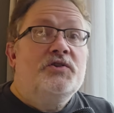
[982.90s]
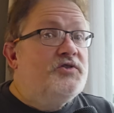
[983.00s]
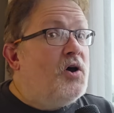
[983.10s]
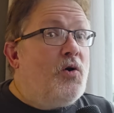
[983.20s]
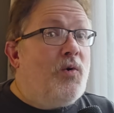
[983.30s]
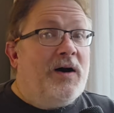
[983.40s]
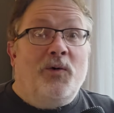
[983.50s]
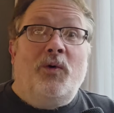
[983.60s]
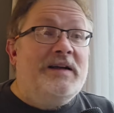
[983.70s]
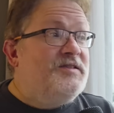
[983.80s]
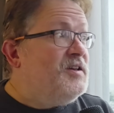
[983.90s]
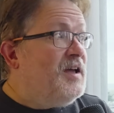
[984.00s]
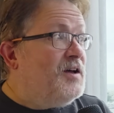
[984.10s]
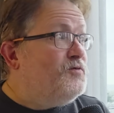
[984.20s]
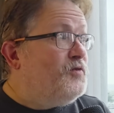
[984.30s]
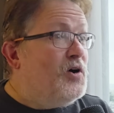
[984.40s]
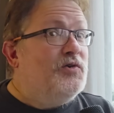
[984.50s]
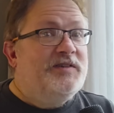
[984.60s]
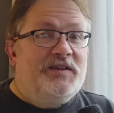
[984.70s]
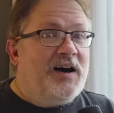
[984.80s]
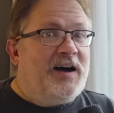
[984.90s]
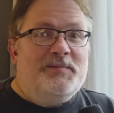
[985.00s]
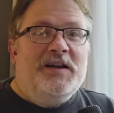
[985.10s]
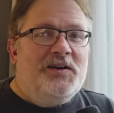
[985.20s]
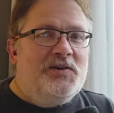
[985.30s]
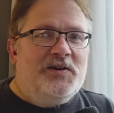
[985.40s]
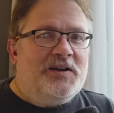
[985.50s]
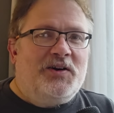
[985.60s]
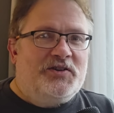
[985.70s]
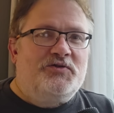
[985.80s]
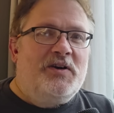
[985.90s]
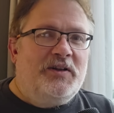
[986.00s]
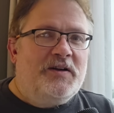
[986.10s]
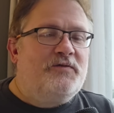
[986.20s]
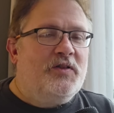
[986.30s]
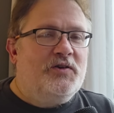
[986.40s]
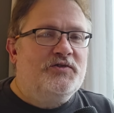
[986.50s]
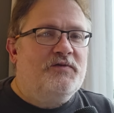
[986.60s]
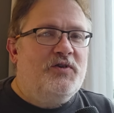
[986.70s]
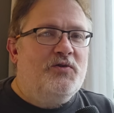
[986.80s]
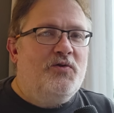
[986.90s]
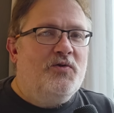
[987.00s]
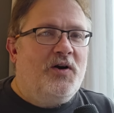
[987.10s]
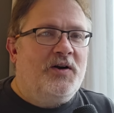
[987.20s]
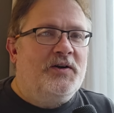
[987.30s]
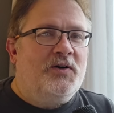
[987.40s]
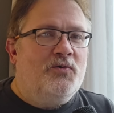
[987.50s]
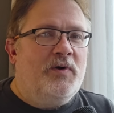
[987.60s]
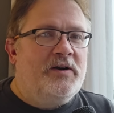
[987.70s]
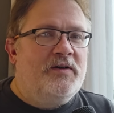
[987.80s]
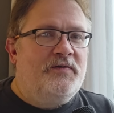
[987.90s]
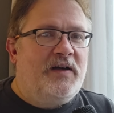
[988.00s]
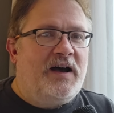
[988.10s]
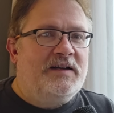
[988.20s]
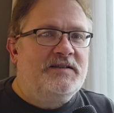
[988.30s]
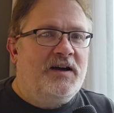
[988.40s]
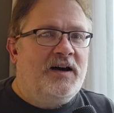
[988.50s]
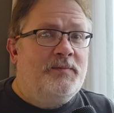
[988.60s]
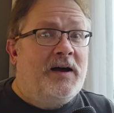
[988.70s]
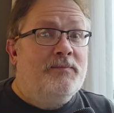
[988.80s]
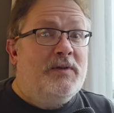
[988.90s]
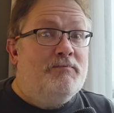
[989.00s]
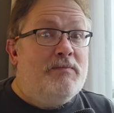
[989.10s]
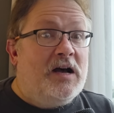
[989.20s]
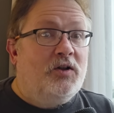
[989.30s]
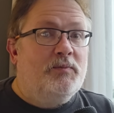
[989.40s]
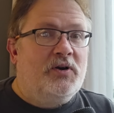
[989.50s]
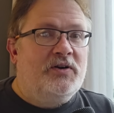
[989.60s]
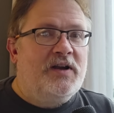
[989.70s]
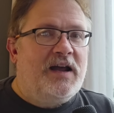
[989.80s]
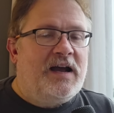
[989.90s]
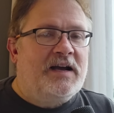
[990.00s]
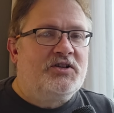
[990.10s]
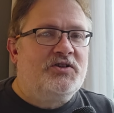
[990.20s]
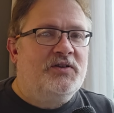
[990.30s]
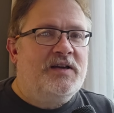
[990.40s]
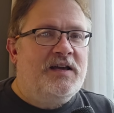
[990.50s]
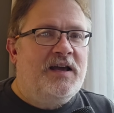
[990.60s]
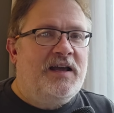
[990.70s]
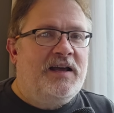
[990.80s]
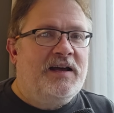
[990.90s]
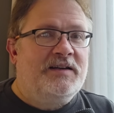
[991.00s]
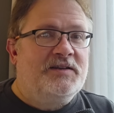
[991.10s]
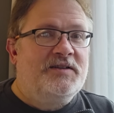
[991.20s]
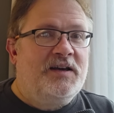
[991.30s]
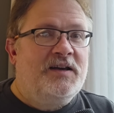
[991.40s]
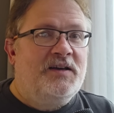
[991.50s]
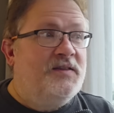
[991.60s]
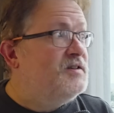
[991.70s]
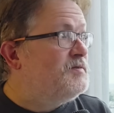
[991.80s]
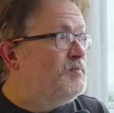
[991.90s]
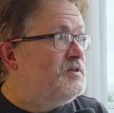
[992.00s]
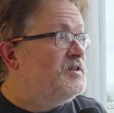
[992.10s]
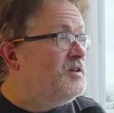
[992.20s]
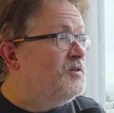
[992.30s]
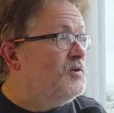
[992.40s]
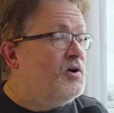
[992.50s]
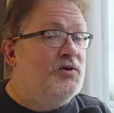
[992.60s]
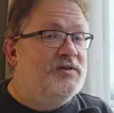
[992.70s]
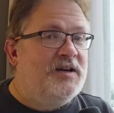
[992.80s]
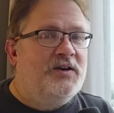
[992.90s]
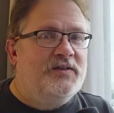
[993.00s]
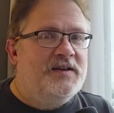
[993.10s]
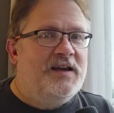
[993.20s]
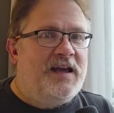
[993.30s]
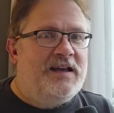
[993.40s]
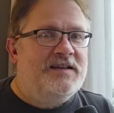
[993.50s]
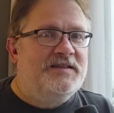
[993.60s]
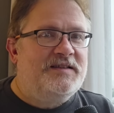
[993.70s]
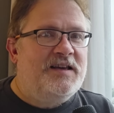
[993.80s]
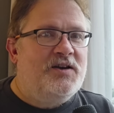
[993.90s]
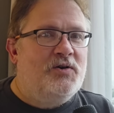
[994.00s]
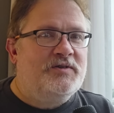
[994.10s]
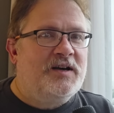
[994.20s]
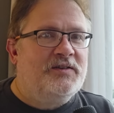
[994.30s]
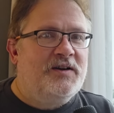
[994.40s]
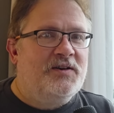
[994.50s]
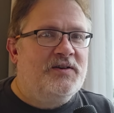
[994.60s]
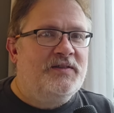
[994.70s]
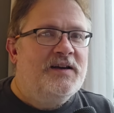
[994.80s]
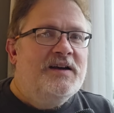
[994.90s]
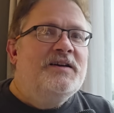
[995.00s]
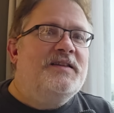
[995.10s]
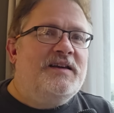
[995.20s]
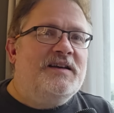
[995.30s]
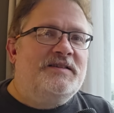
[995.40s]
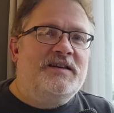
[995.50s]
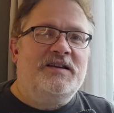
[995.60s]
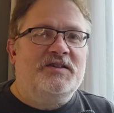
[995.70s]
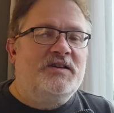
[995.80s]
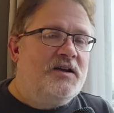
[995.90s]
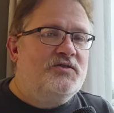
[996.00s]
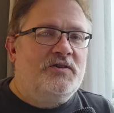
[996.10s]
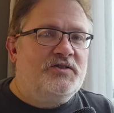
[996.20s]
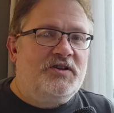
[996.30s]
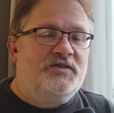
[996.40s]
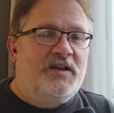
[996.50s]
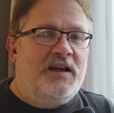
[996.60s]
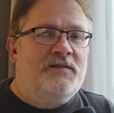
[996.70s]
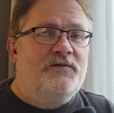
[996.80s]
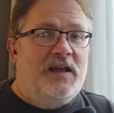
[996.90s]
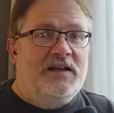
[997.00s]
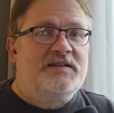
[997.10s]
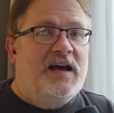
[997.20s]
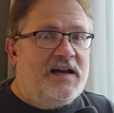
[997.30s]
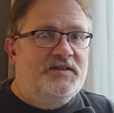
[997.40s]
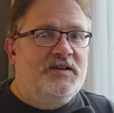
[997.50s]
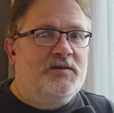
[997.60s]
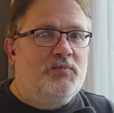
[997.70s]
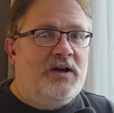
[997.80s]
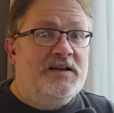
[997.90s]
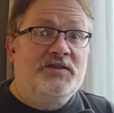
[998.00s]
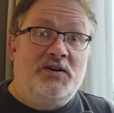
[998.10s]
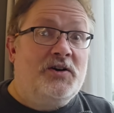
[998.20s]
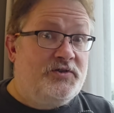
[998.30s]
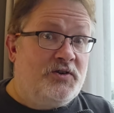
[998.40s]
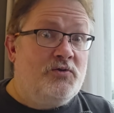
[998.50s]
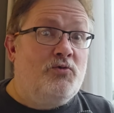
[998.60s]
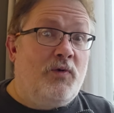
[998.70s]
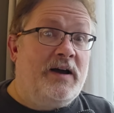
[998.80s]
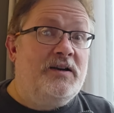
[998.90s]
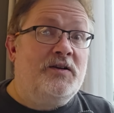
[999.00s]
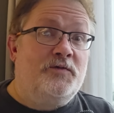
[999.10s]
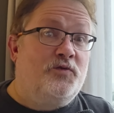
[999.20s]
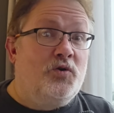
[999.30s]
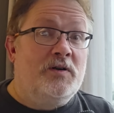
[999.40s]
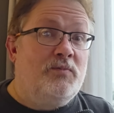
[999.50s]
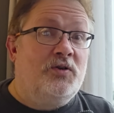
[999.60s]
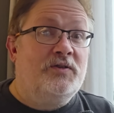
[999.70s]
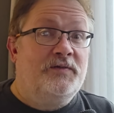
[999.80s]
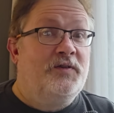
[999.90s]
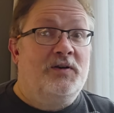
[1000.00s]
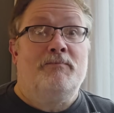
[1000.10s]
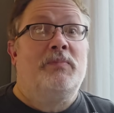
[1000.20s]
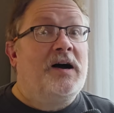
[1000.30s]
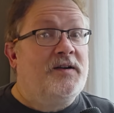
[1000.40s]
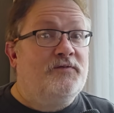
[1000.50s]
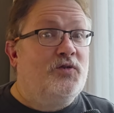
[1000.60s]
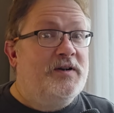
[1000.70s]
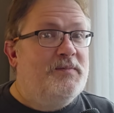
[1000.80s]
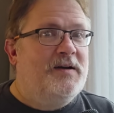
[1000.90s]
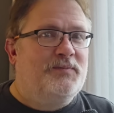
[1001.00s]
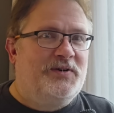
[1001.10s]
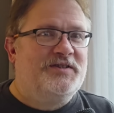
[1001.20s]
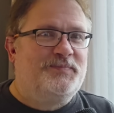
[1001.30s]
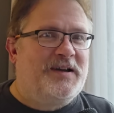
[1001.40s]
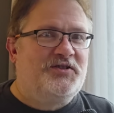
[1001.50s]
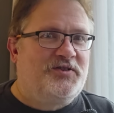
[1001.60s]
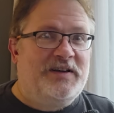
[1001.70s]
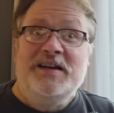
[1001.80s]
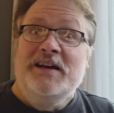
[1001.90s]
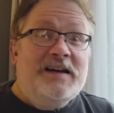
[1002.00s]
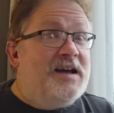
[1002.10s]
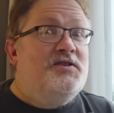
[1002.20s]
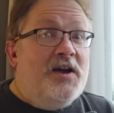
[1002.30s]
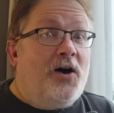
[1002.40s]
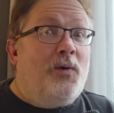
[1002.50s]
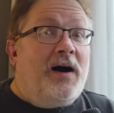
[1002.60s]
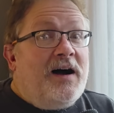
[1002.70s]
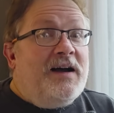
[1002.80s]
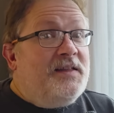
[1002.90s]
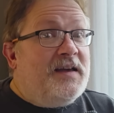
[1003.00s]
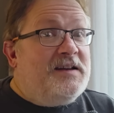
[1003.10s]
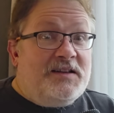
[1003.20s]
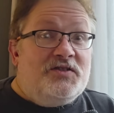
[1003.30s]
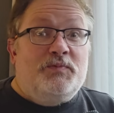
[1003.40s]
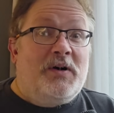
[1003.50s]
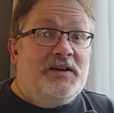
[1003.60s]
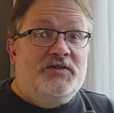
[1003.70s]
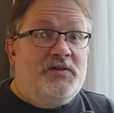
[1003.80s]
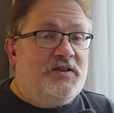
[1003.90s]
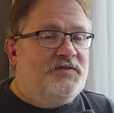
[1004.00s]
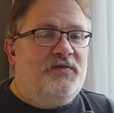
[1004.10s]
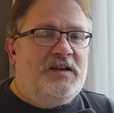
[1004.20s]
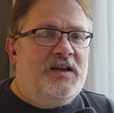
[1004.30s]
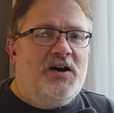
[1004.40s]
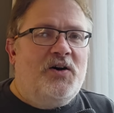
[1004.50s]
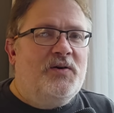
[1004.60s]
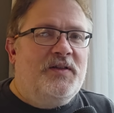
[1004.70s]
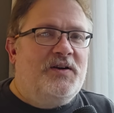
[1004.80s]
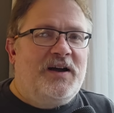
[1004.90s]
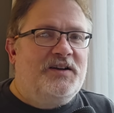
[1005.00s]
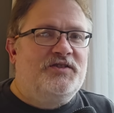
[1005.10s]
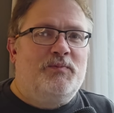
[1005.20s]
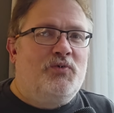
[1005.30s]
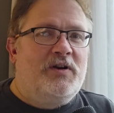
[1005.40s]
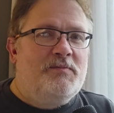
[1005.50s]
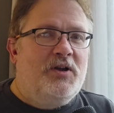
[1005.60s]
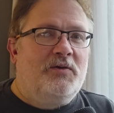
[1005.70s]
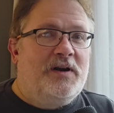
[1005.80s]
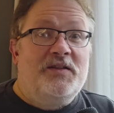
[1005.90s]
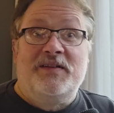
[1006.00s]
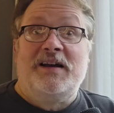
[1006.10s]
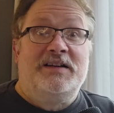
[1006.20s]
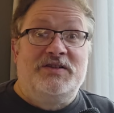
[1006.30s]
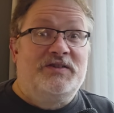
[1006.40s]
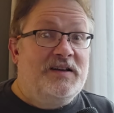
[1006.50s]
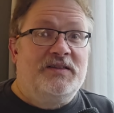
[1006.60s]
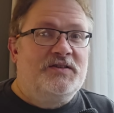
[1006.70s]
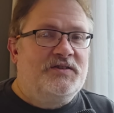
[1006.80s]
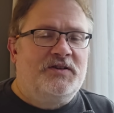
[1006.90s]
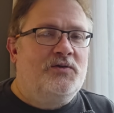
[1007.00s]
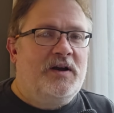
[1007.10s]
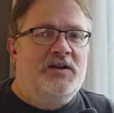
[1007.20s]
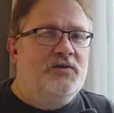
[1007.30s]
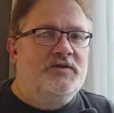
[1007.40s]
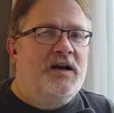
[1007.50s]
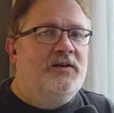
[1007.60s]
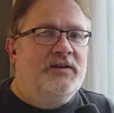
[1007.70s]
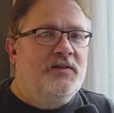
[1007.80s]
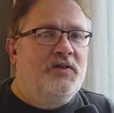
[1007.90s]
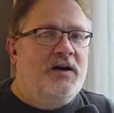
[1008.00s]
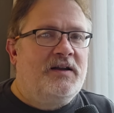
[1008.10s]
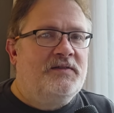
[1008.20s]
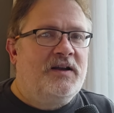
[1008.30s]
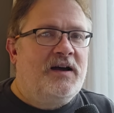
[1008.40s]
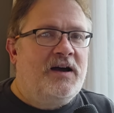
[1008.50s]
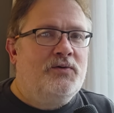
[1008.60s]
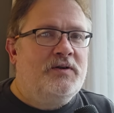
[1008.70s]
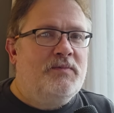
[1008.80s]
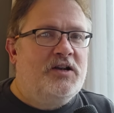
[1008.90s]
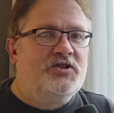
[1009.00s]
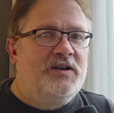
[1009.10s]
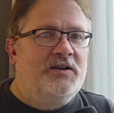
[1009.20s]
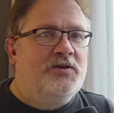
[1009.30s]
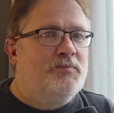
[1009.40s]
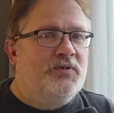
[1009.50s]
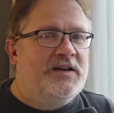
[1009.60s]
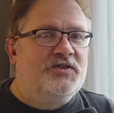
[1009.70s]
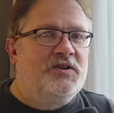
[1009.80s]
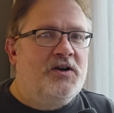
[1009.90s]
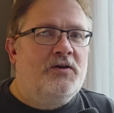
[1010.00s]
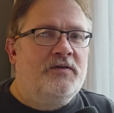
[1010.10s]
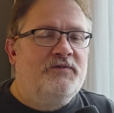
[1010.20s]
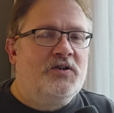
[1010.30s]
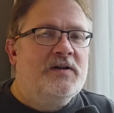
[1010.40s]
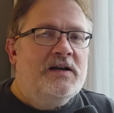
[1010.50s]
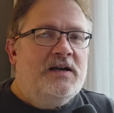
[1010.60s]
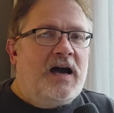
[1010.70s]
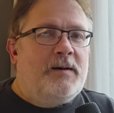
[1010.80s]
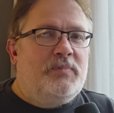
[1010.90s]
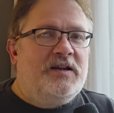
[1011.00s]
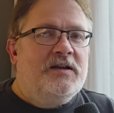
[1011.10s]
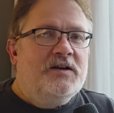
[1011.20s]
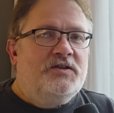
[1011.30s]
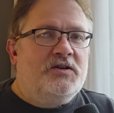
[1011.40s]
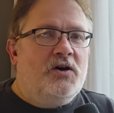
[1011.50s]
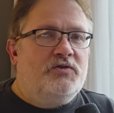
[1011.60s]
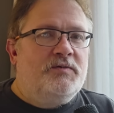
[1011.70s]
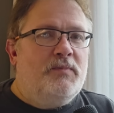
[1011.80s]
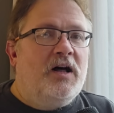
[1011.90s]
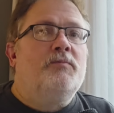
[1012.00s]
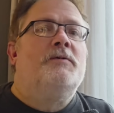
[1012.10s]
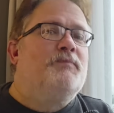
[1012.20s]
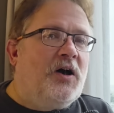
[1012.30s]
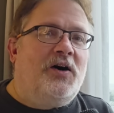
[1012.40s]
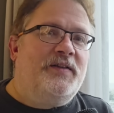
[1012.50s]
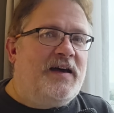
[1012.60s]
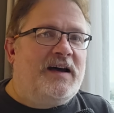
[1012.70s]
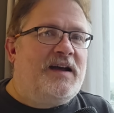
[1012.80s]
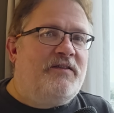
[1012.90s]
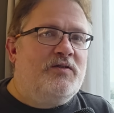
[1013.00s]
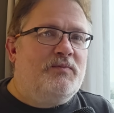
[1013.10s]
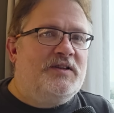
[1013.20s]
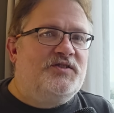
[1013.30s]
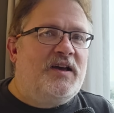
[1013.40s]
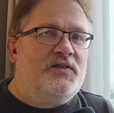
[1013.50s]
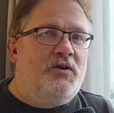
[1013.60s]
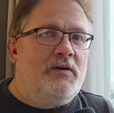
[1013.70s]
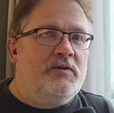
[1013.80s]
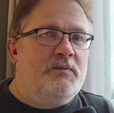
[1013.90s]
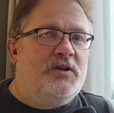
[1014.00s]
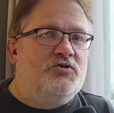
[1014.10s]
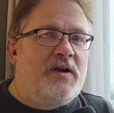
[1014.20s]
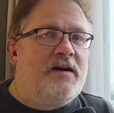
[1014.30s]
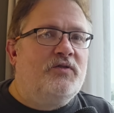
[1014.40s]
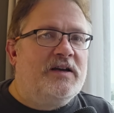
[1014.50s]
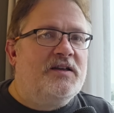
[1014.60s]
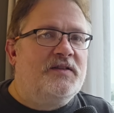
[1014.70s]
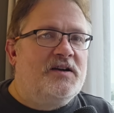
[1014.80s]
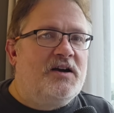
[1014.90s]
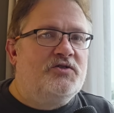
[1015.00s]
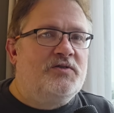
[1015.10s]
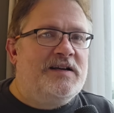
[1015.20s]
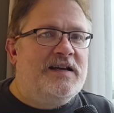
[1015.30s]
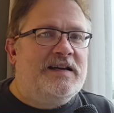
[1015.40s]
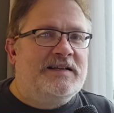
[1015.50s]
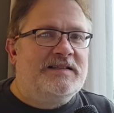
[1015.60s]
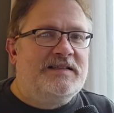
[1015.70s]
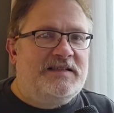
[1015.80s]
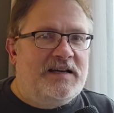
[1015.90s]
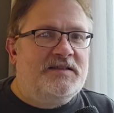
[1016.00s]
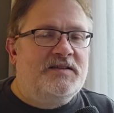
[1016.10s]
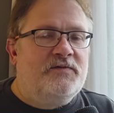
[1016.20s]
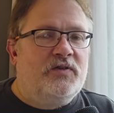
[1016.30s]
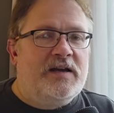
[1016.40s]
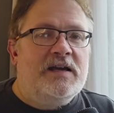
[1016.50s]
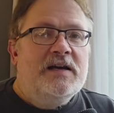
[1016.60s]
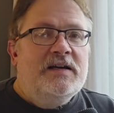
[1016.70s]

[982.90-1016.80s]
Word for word: So, once again, folks, I'm here in Australia. For those of you who aren't aware of that, um, I'm in Melbourne, actually. And I'll tell you, this particular hotel, the AC Hotel here in the city center, is just a fantastic place and also quite affordable if you're a Bonvoy member, especially. And no, they didn't sponsor this video. They're not supporting me or anything. I just think this is a great hotel. And I thought that I would mention it. Good place to go if you're happening to go to Melbourne. All that having been said, though, I'm going to be traveling the country extensively.